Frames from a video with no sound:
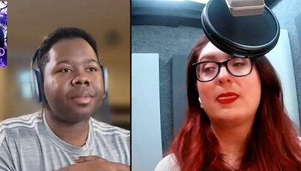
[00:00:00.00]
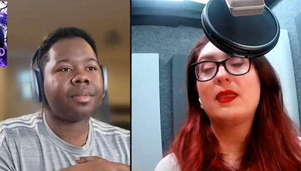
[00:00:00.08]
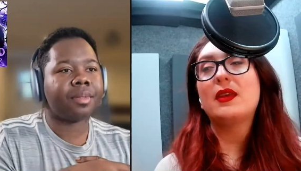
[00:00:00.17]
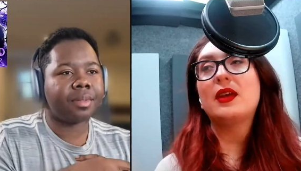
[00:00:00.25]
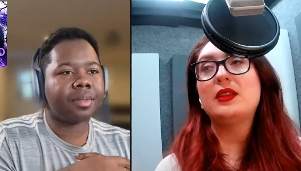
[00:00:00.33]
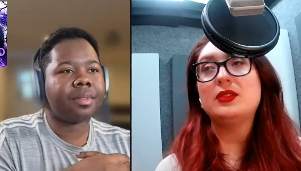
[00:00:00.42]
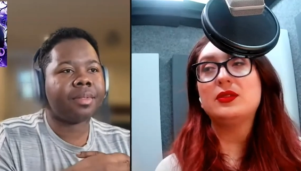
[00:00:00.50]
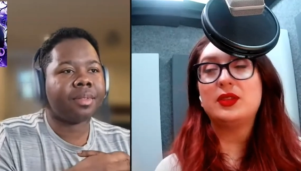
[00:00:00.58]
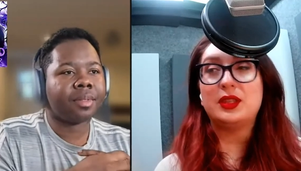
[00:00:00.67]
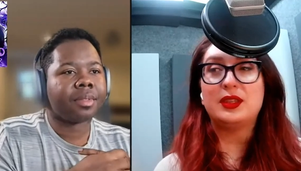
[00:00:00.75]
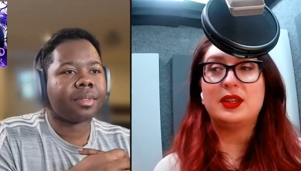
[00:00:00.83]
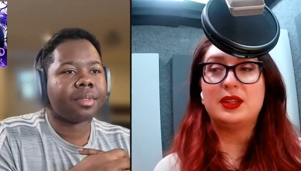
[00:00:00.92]
Speaker 1: I do
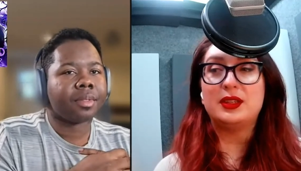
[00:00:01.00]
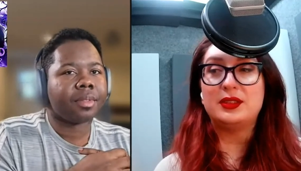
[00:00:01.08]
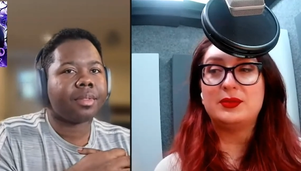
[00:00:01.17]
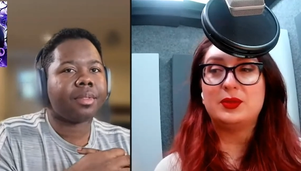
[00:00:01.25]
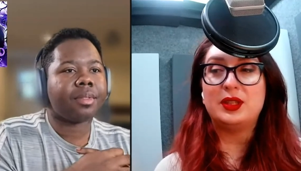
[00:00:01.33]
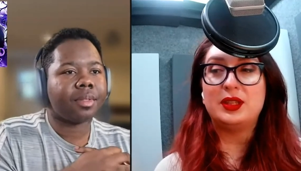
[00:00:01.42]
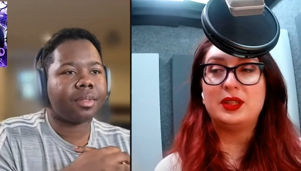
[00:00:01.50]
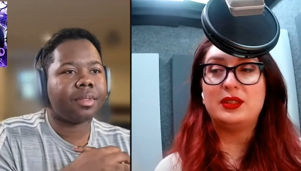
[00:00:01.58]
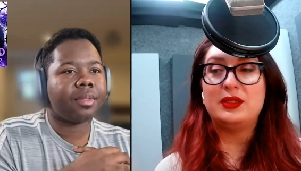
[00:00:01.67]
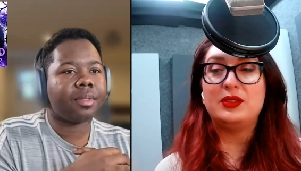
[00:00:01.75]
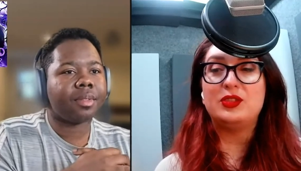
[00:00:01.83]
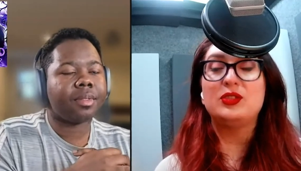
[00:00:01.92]
think that is one that
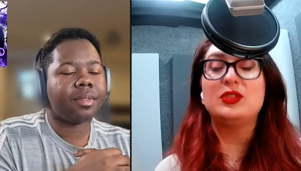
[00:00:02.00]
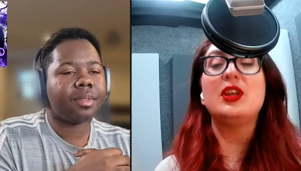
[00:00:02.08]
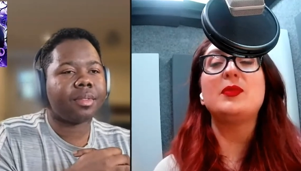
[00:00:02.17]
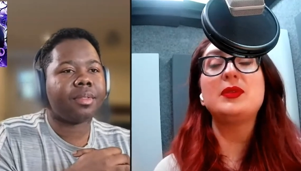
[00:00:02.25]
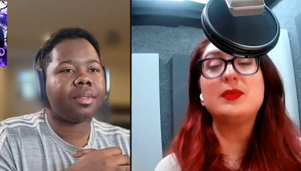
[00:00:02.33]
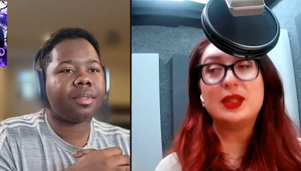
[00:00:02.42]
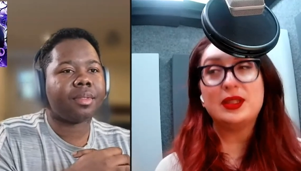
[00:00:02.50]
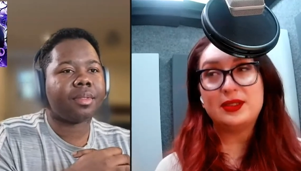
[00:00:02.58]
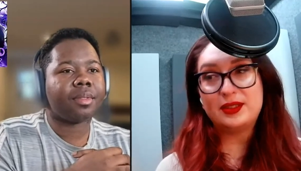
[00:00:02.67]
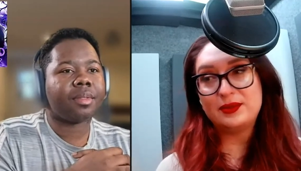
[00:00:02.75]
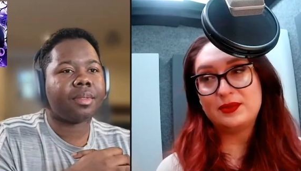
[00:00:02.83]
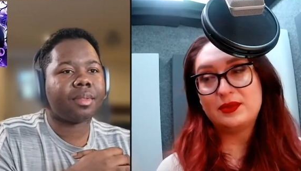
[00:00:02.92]
should not be
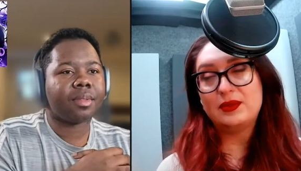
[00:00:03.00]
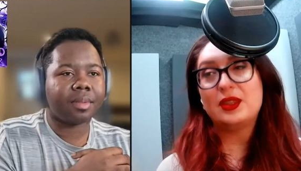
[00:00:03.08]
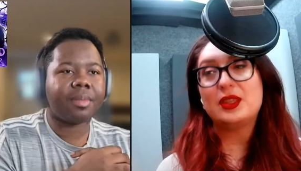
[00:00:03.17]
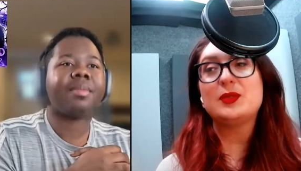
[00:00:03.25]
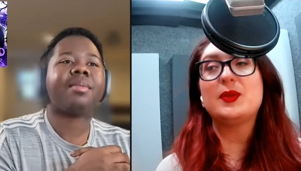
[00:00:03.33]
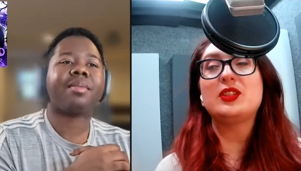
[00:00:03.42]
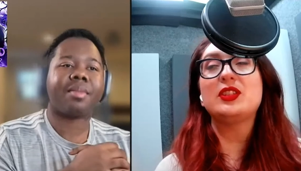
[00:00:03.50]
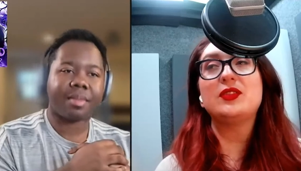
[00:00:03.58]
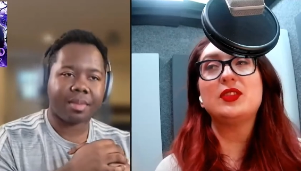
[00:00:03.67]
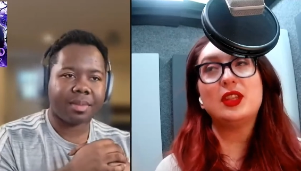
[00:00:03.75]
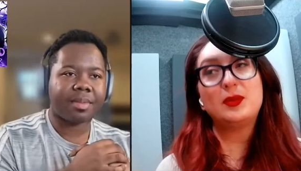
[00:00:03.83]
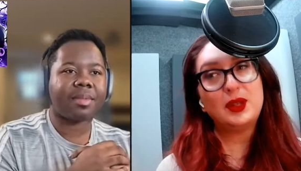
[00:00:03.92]
missed, especially if
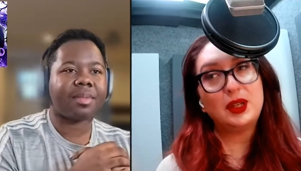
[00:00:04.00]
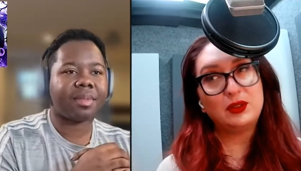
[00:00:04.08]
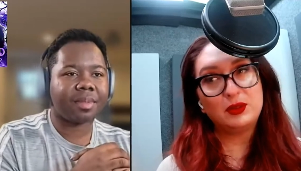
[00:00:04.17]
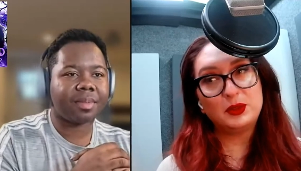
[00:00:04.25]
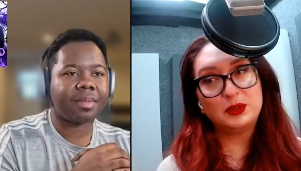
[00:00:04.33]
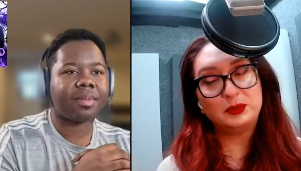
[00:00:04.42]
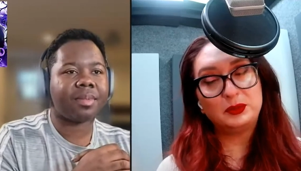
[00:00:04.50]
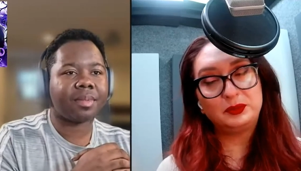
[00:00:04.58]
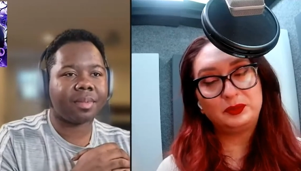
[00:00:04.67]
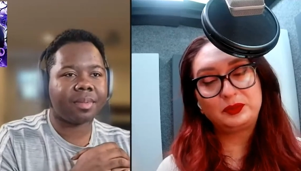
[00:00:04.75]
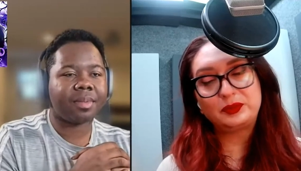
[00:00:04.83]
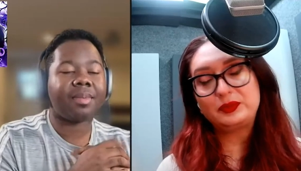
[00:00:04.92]
you like paranormal.
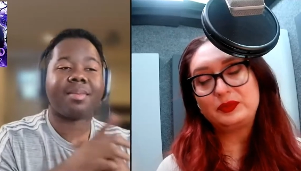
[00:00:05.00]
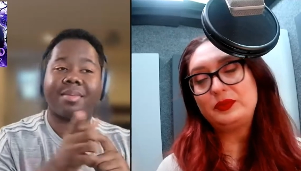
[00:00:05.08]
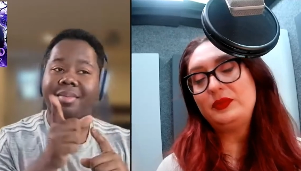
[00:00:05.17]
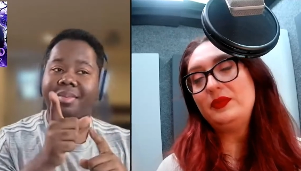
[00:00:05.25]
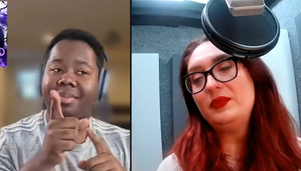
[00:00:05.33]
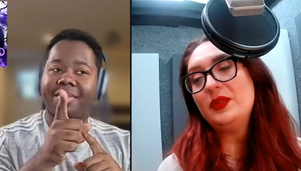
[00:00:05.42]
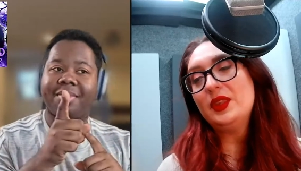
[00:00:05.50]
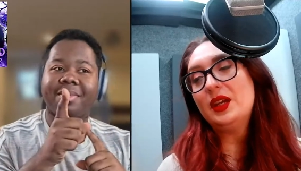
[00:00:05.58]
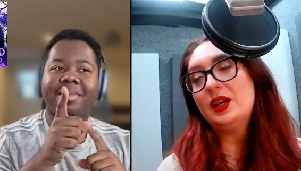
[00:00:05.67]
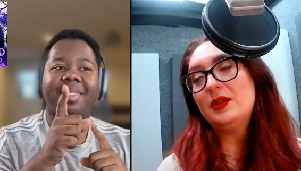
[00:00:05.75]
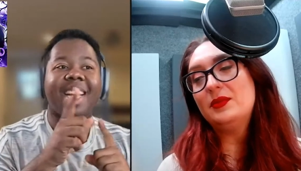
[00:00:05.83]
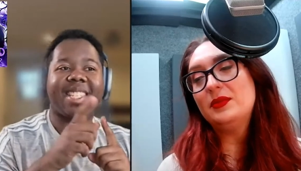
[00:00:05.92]

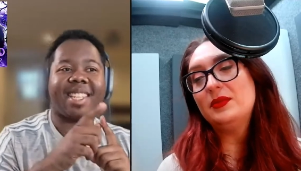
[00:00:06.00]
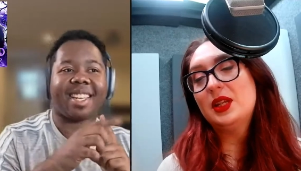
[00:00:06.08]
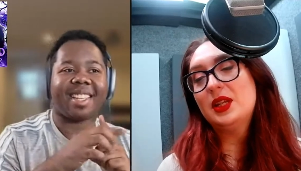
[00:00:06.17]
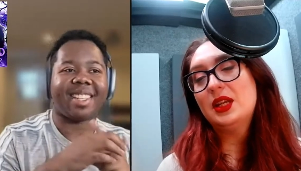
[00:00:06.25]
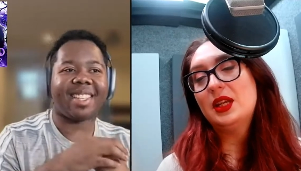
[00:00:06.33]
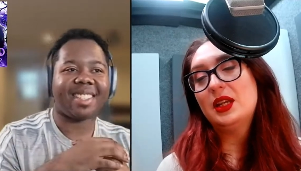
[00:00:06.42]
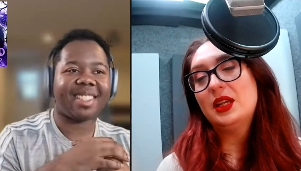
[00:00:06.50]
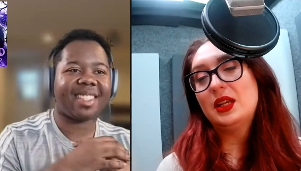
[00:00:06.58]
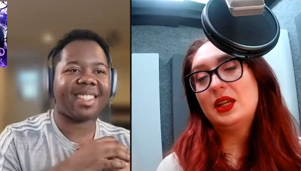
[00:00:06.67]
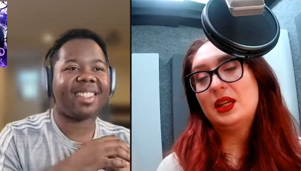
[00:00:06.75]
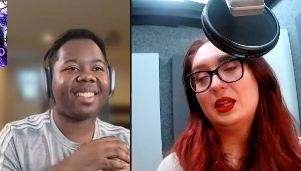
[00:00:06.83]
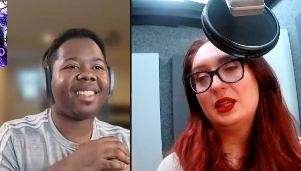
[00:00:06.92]
Um,
Speaker 2: I second
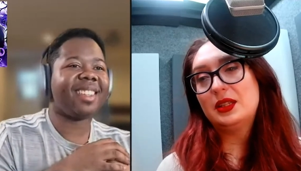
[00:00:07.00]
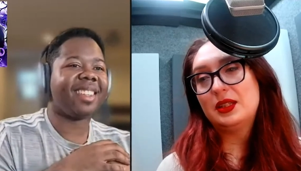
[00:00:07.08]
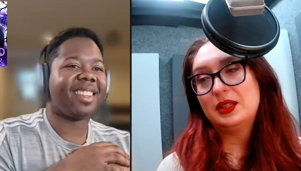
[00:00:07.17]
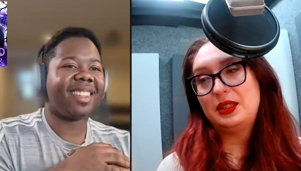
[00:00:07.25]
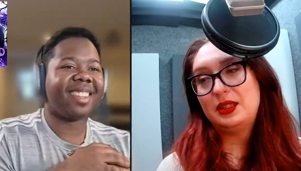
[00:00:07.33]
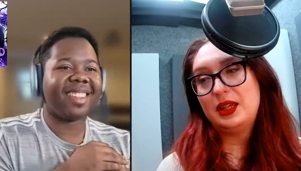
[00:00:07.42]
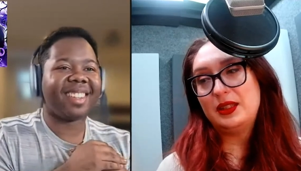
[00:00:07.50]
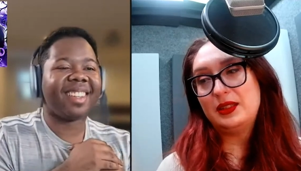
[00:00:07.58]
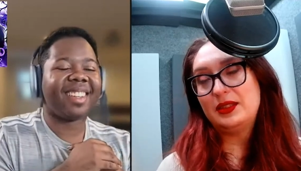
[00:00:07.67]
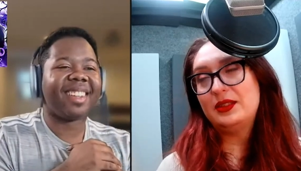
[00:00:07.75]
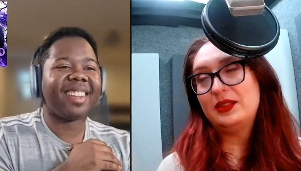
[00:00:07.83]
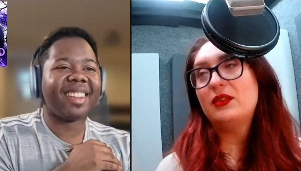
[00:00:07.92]
this.
Speaker 1: Yes.
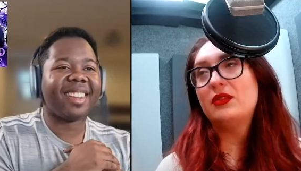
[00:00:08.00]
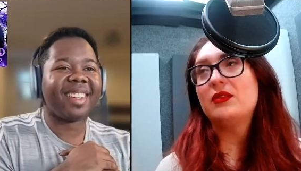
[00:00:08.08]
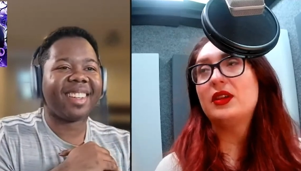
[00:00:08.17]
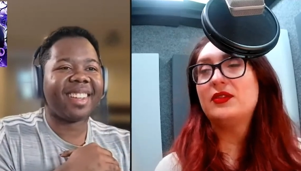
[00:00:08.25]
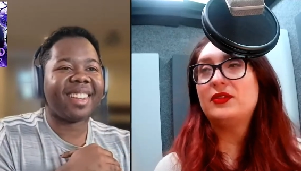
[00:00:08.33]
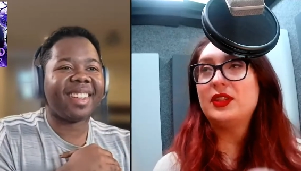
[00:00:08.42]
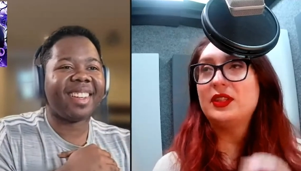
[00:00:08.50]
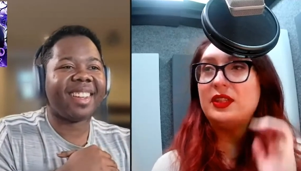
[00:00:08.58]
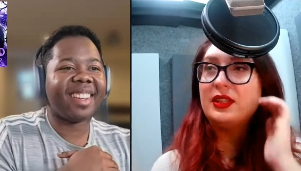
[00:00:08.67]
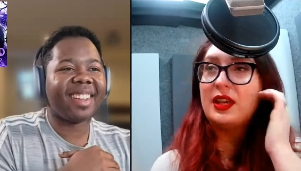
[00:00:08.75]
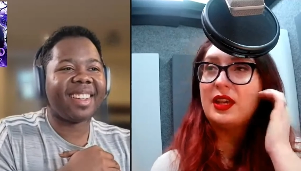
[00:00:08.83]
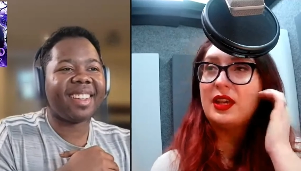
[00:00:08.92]
So I feel
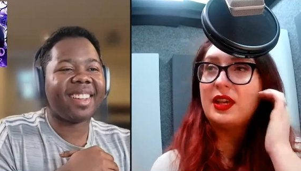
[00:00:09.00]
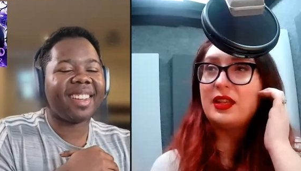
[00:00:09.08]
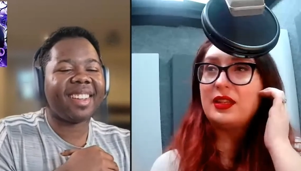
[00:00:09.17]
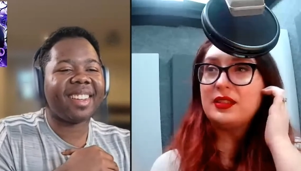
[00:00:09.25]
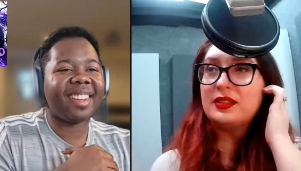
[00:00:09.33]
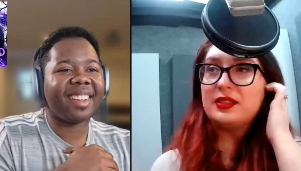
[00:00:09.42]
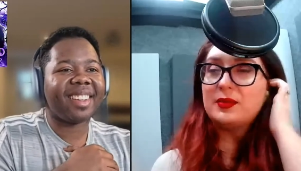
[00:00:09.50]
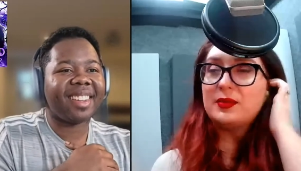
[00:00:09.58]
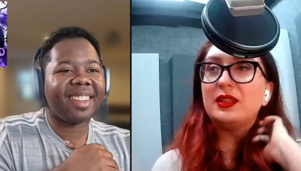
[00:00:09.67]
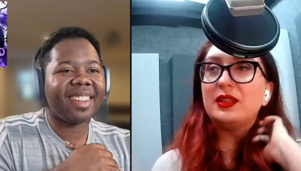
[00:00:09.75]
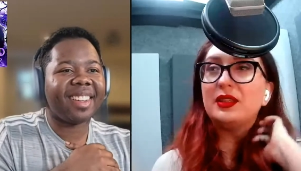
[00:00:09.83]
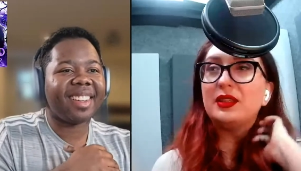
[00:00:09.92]
like that is something
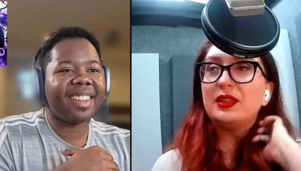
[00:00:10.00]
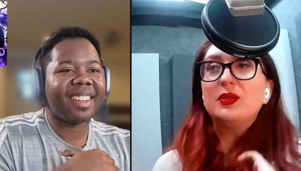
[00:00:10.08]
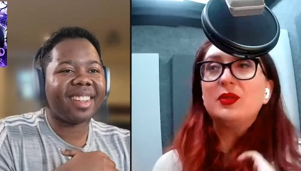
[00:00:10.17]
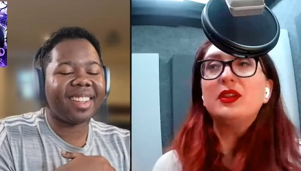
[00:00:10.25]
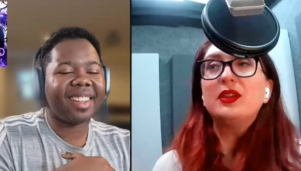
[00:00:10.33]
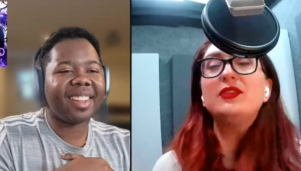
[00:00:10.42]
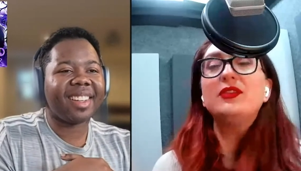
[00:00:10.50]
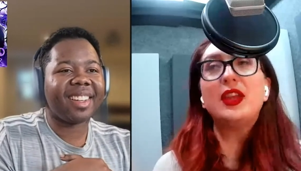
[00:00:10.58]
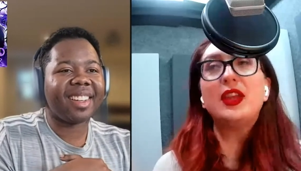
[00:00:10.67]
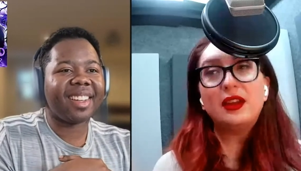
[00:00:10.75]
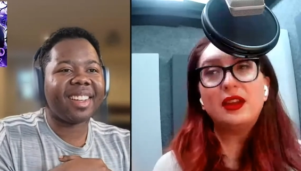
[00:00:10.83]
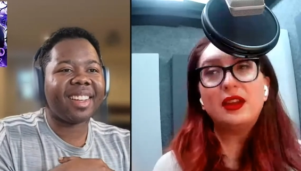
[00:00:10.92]
that if you are a
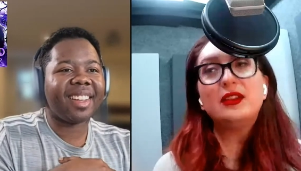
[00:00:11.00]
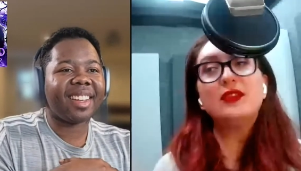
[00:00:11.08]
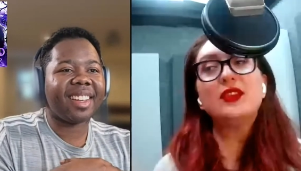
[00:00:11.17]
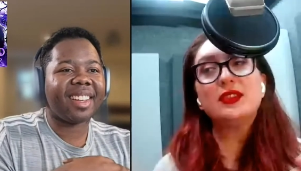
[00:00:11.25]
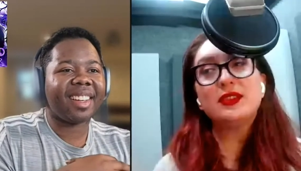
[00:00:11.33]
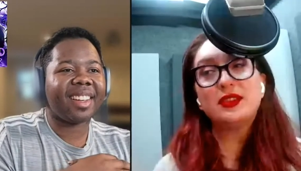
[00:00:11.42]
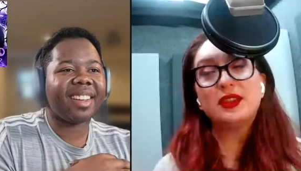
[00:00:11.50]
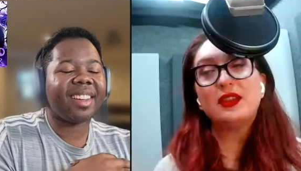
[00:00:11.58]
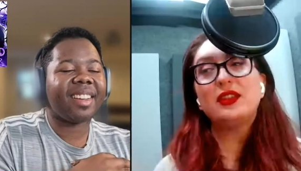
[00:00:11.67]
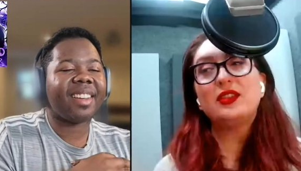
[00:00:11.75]
fan of the Stella